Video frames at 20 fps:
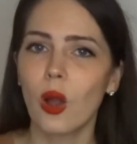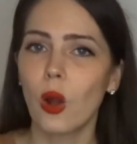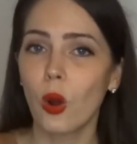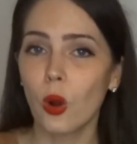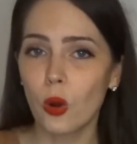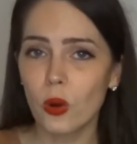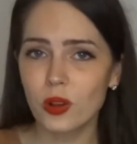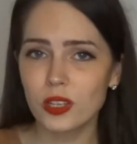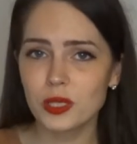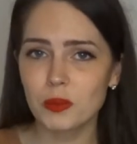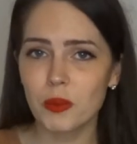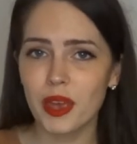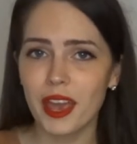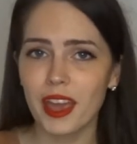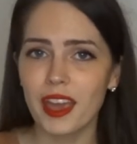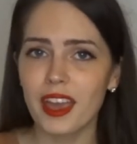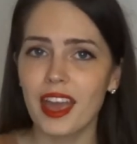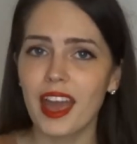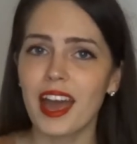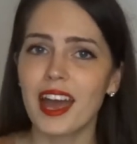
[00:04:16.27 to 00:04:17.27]
Hawke's
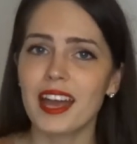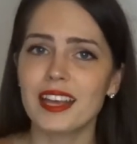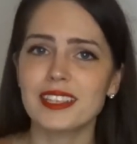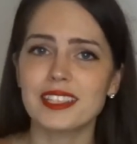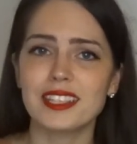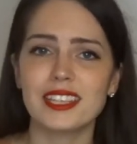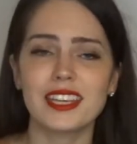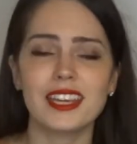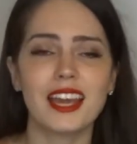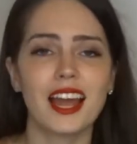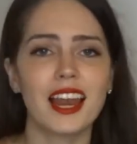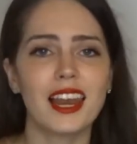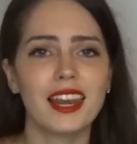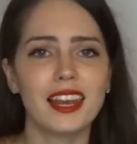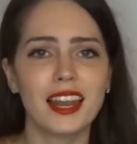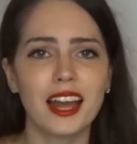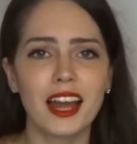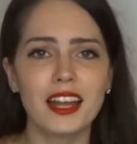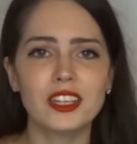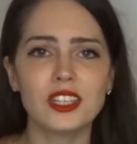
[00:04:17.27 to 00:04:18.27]
Bay has the
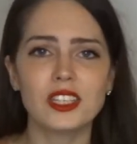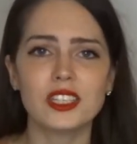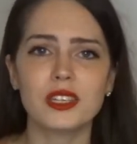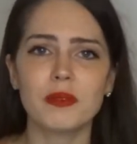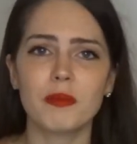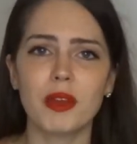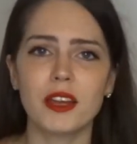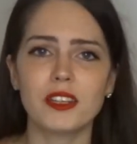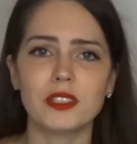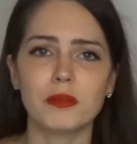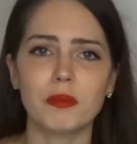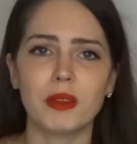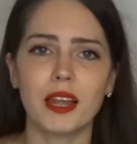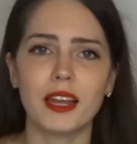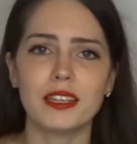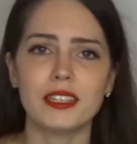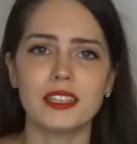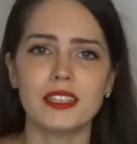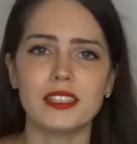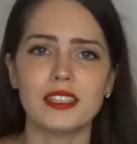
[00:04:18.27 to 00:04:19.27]
largest amount of
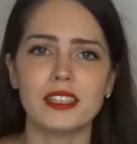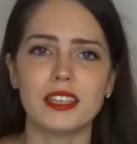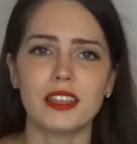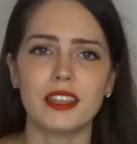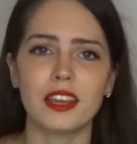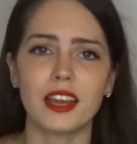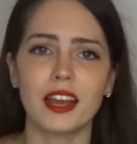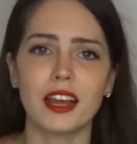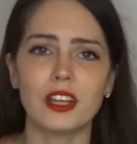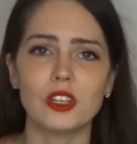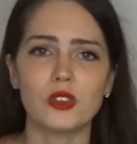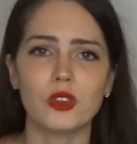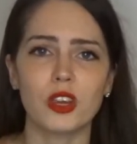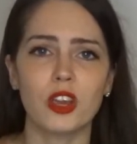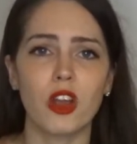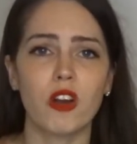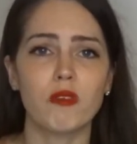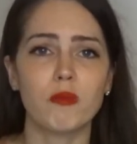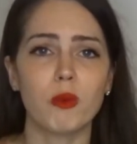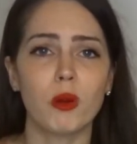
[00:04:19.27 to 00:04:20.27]
plantings in the
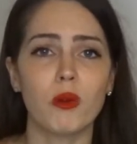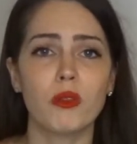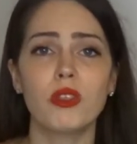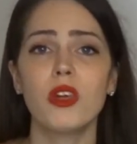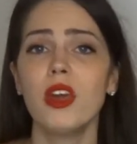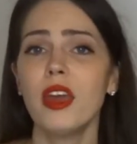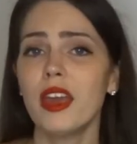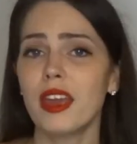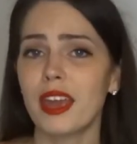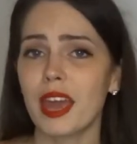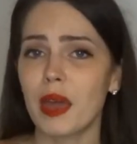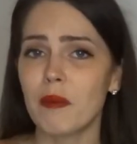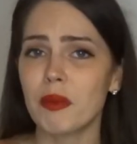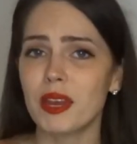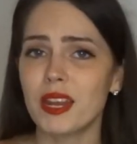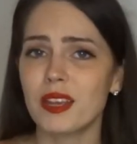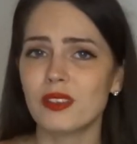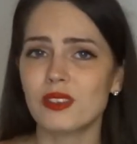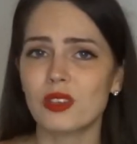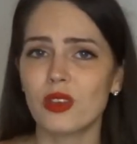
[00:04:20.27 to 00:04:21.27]
country of both
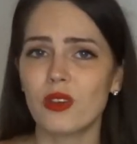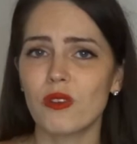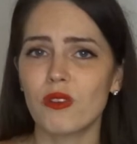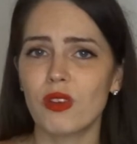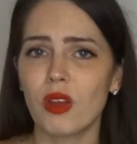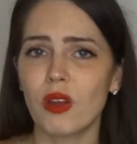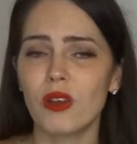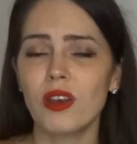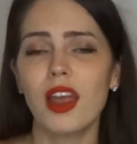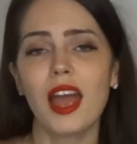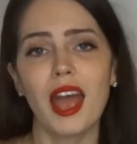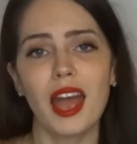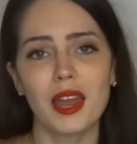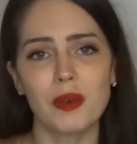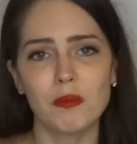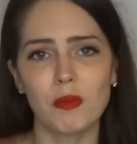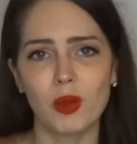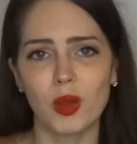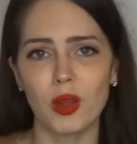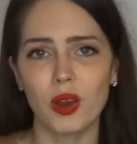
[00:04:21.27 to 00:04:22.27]
Cabernet Sauvignon
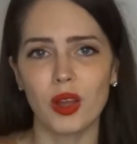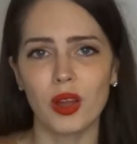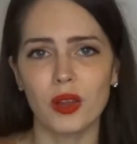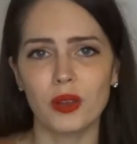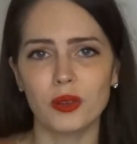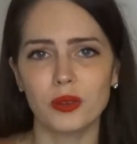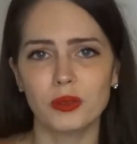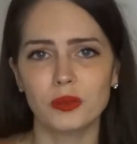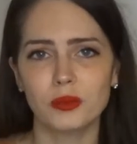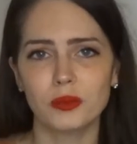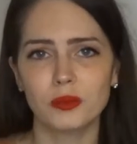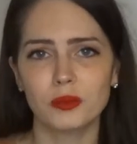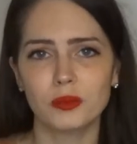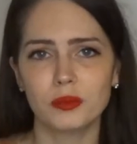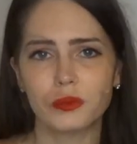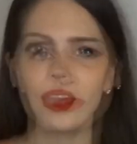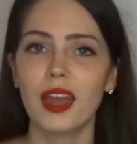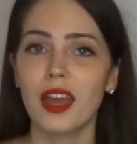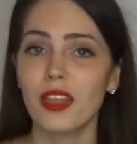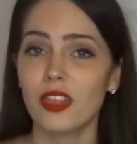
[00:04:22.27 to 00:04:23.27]
and
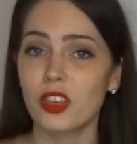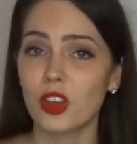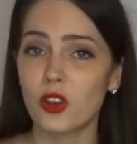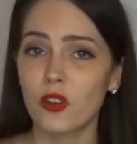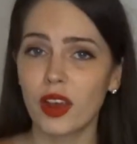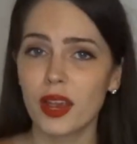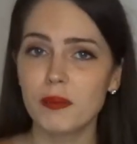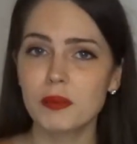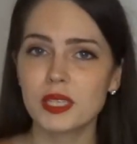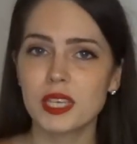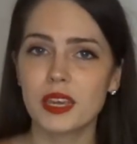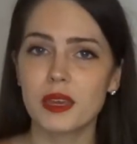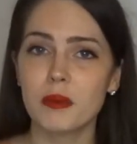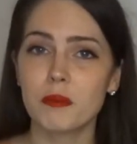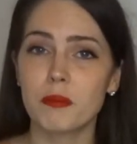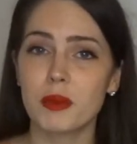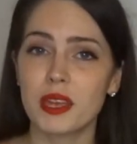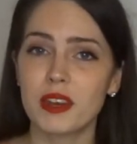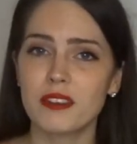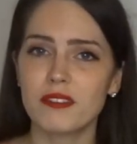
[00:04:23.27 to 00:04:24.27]
Merlot. The grapes here
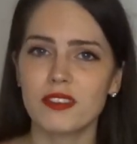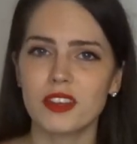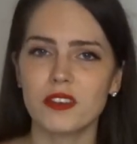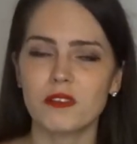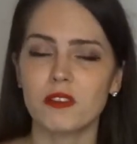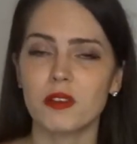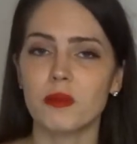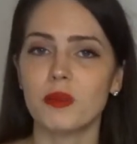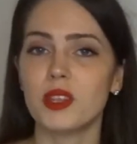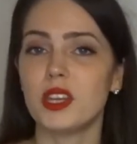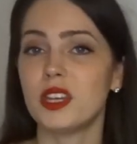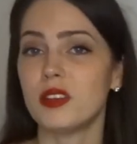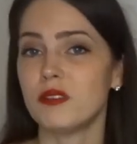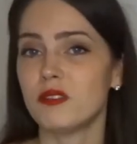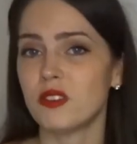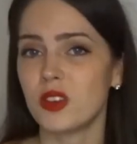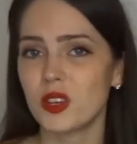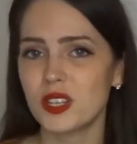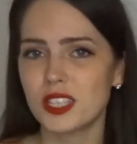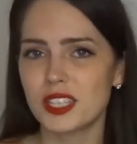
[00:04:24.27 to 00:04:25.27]
benefit from the
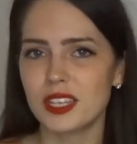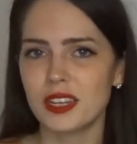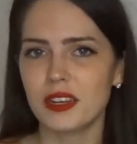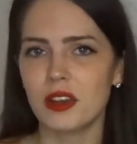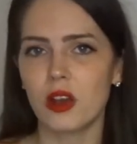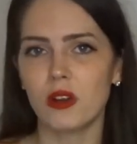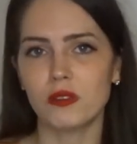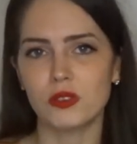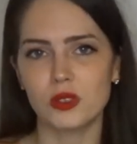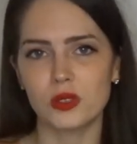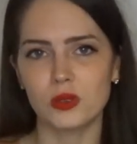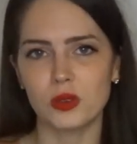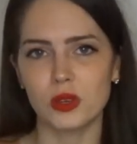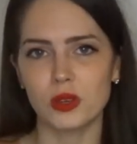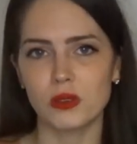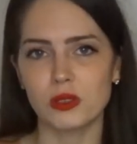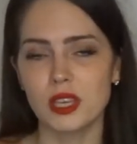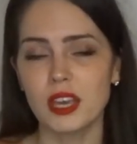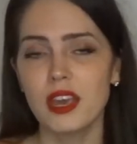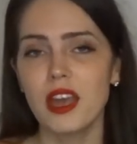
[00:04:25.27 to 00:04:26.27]
diversity of
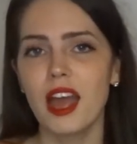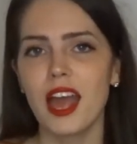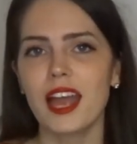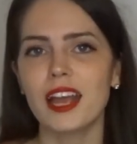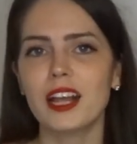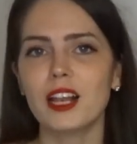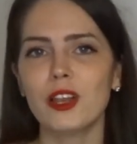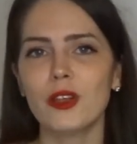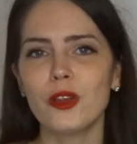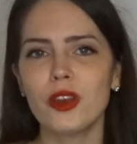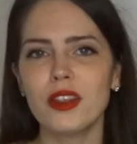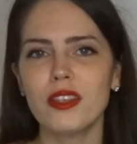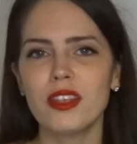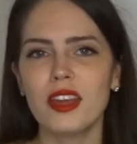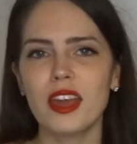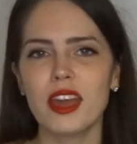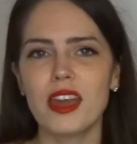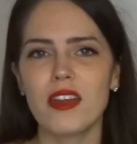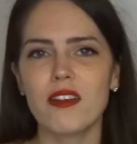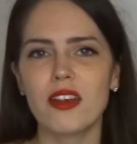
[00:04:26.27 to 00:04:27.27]
soils, including
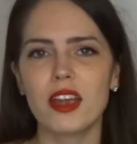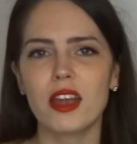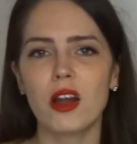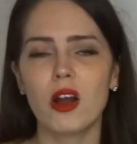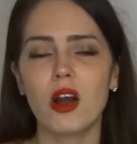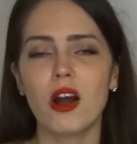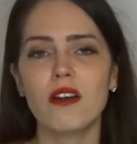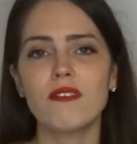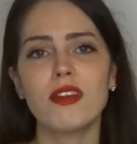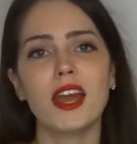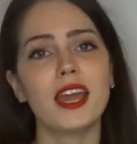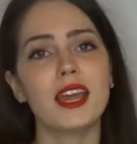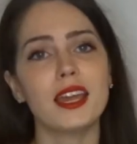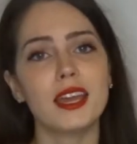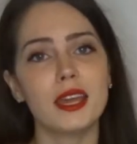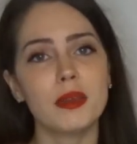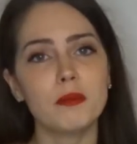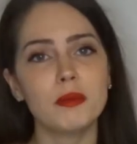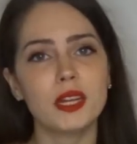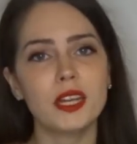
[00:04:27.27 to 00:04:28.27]
the area of
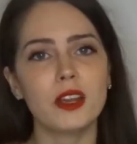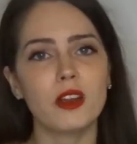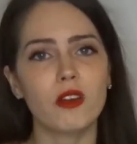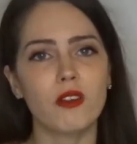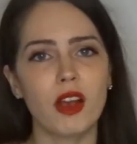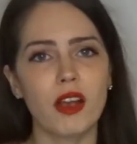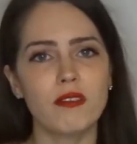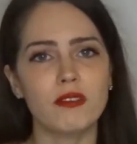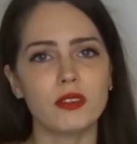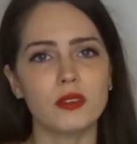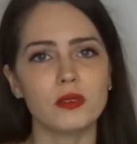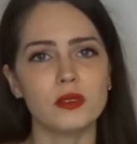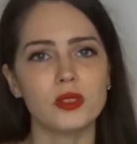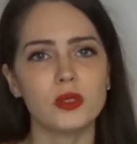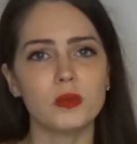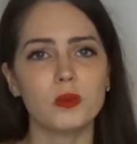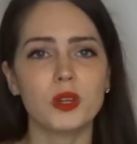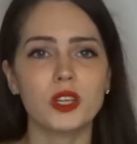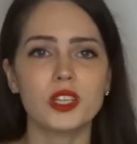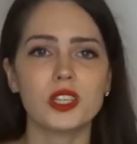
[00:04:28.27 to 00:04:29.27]
Gimblett
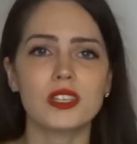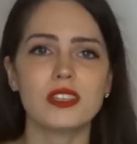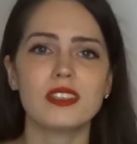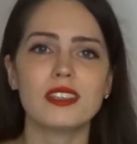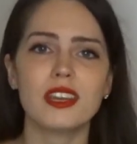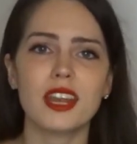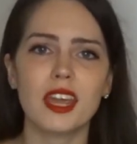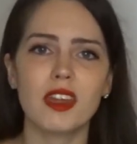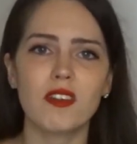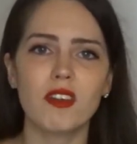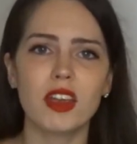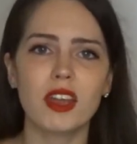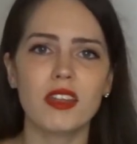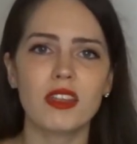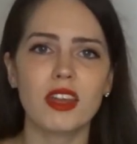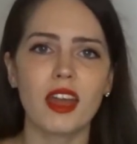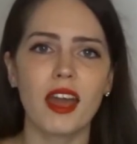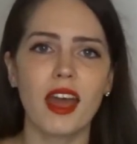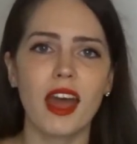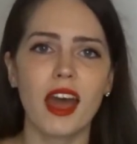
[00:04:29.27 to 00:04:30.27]
Gravels, which is an area
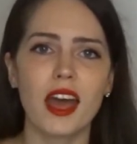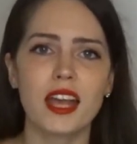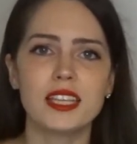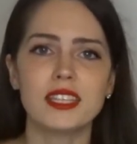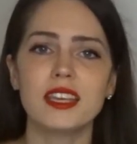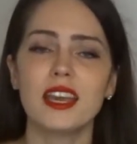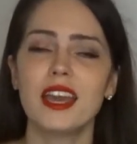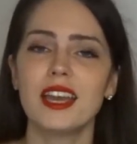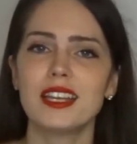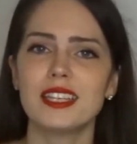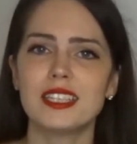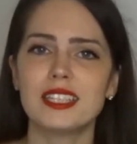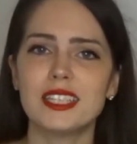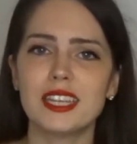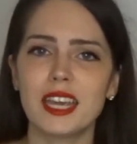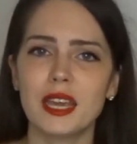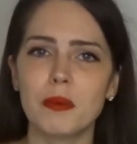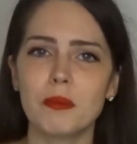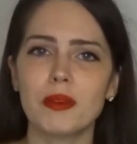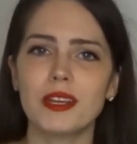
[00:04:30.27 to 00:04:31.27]
that has
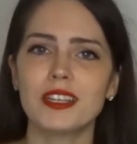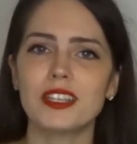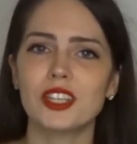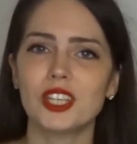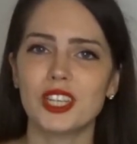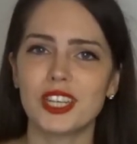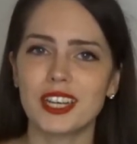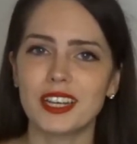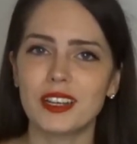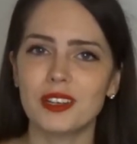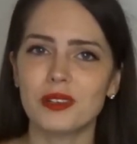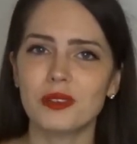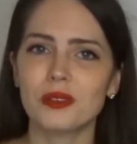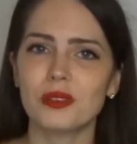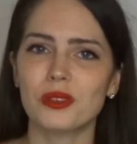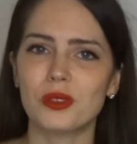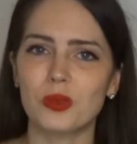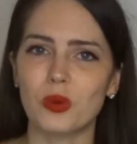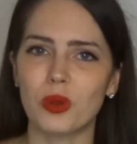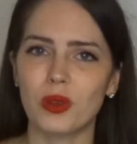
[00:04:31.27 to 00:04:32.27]
deep shingle
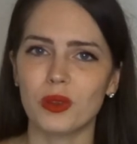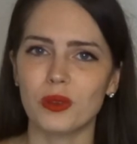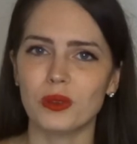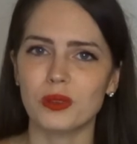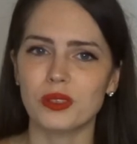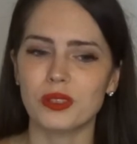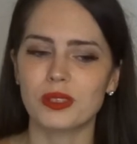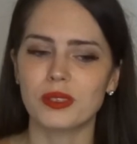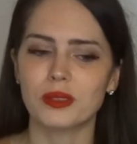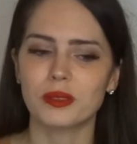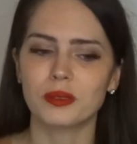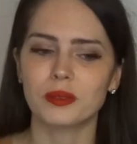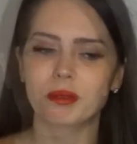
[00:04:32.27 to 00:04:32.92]
soils.